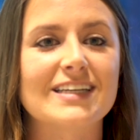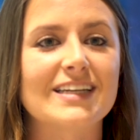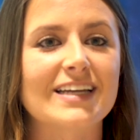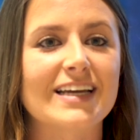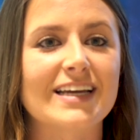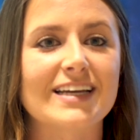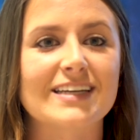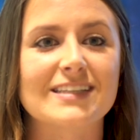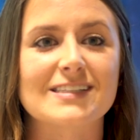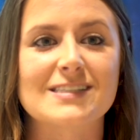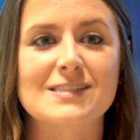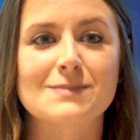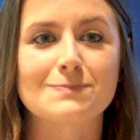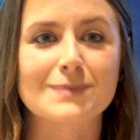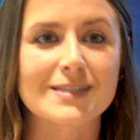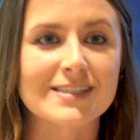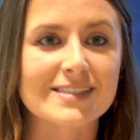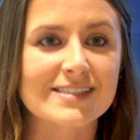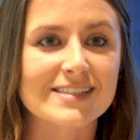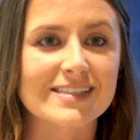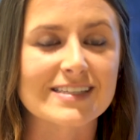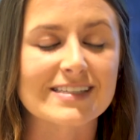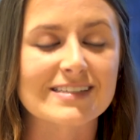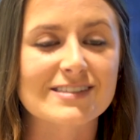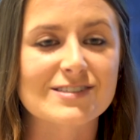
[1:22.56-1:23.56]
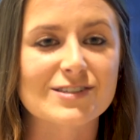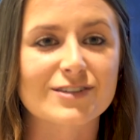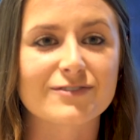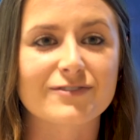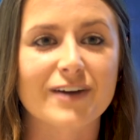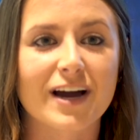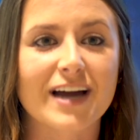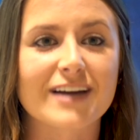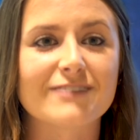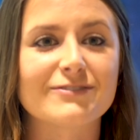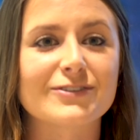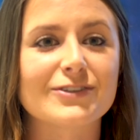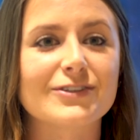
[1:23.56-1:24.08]
and species
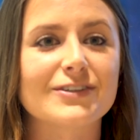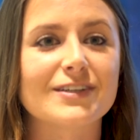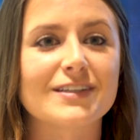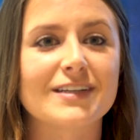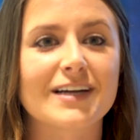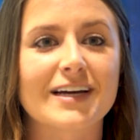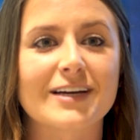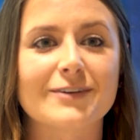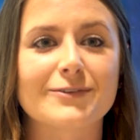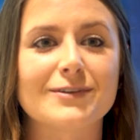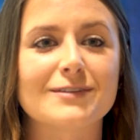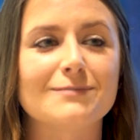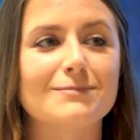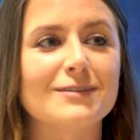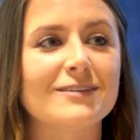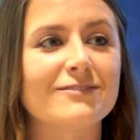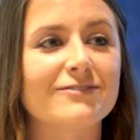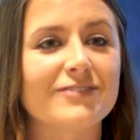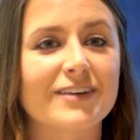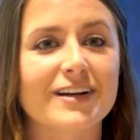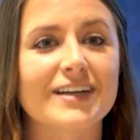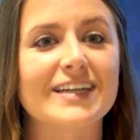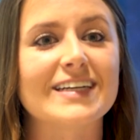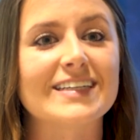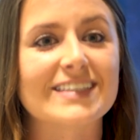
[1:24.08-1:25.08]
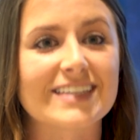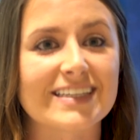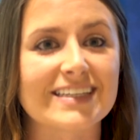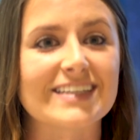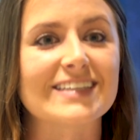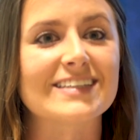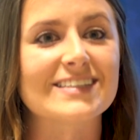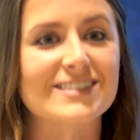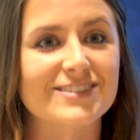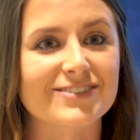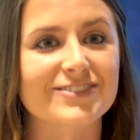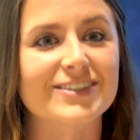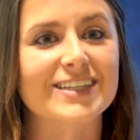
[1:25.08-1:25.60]
survival, and I would be very
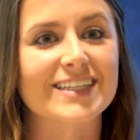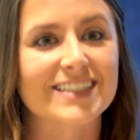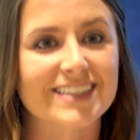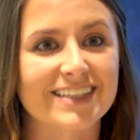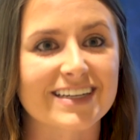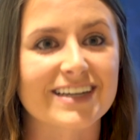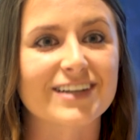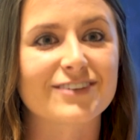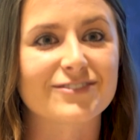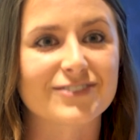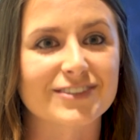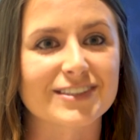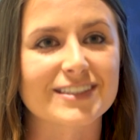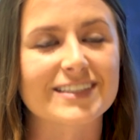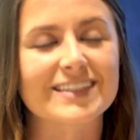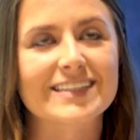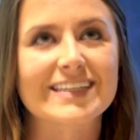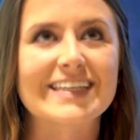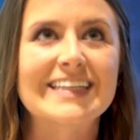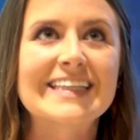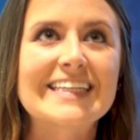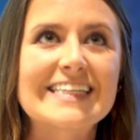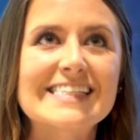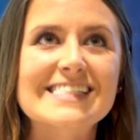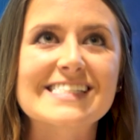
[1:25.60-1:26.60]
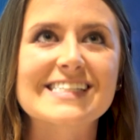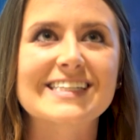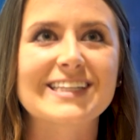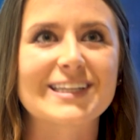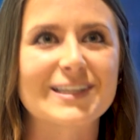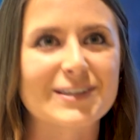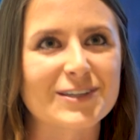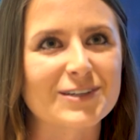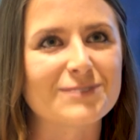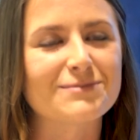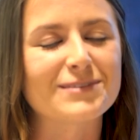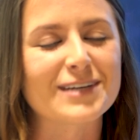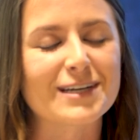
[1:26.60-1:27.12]
keen to work there for at least a
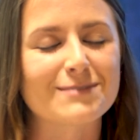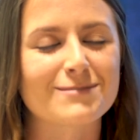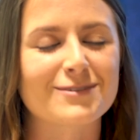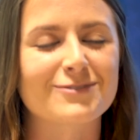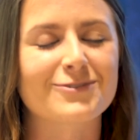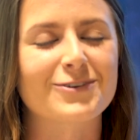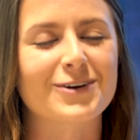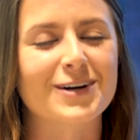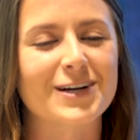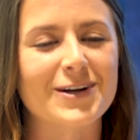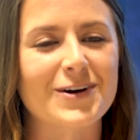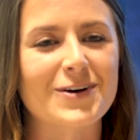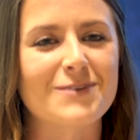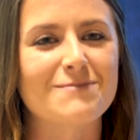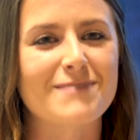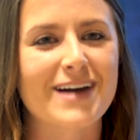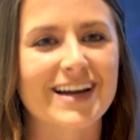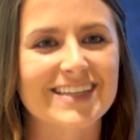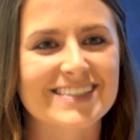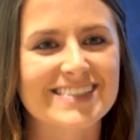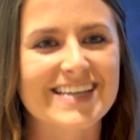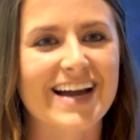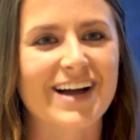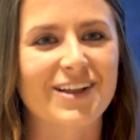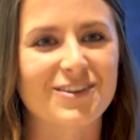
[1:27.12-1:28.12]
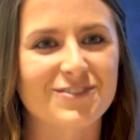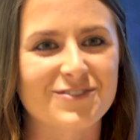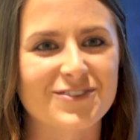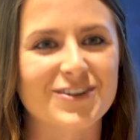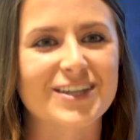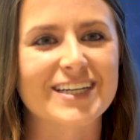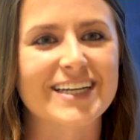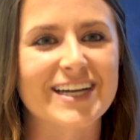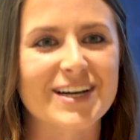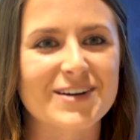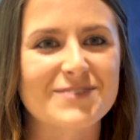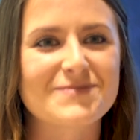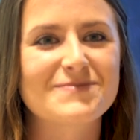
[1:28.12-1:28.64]
little bit before going back to
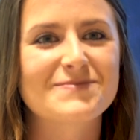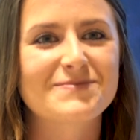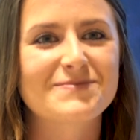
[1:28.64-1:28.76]
California.